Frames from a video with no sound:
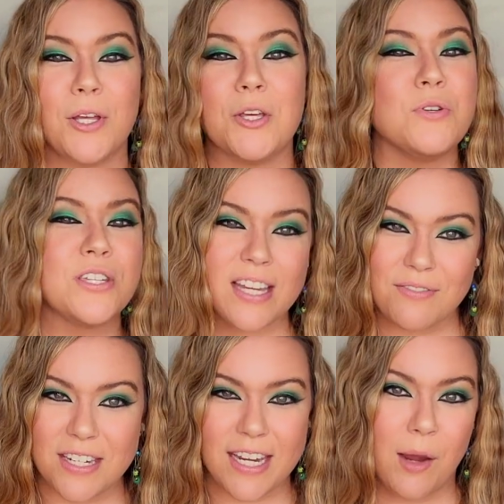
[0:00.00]
You just have
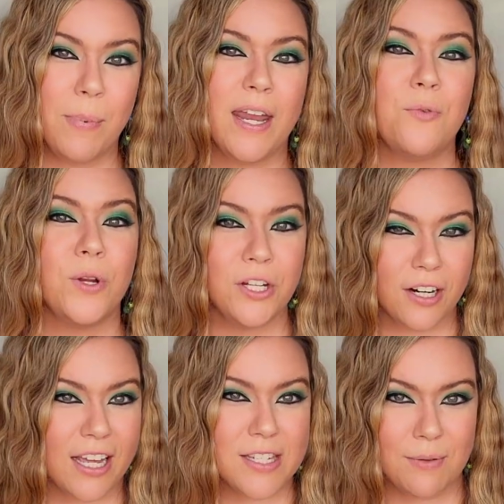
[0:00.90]
to type it in when you're
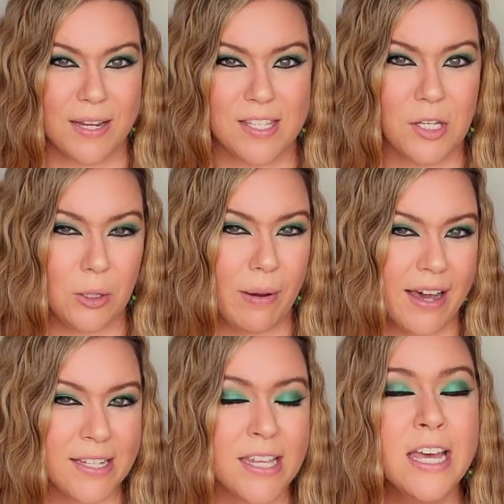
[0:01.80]
customizing your
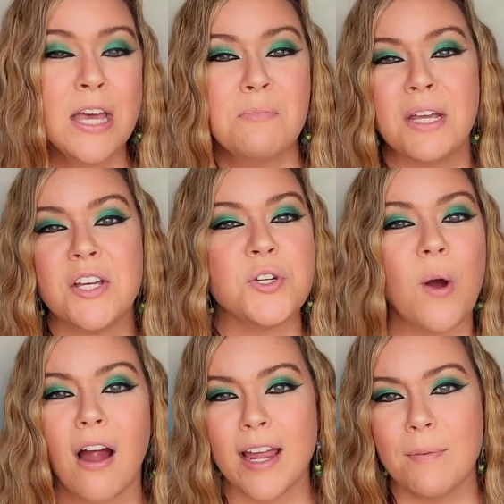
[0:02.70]
box, because you
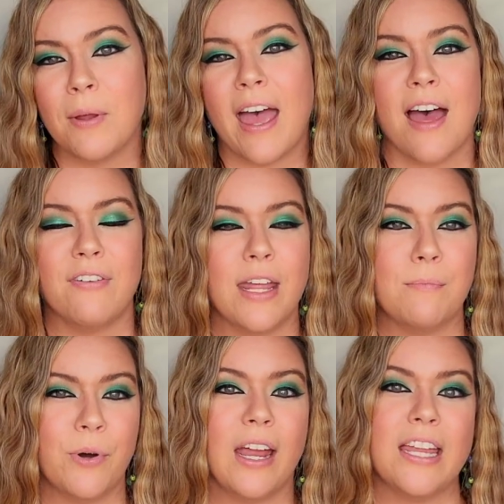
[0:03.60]
are able to have an
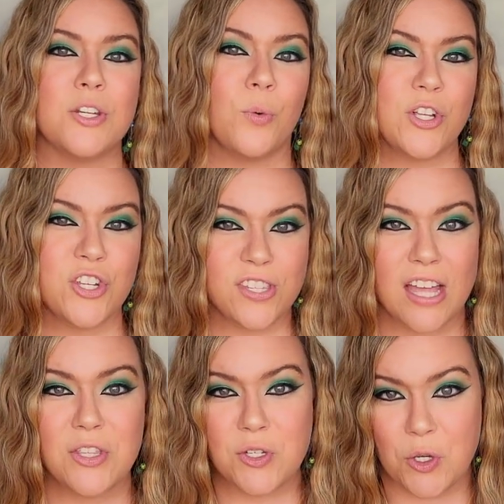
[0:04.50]
input into which
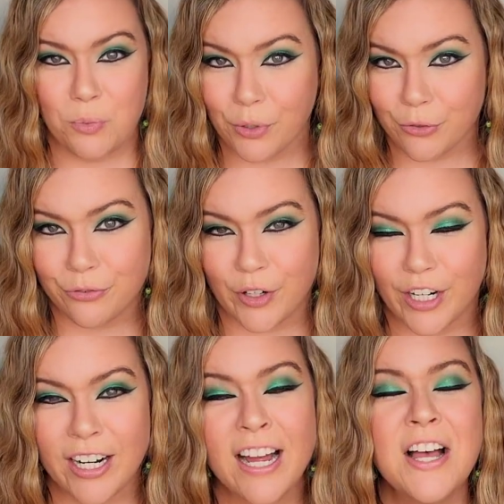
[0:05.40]
scents you
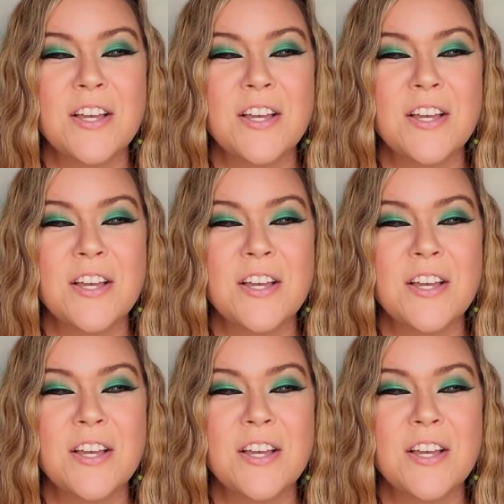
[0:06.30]
prefer.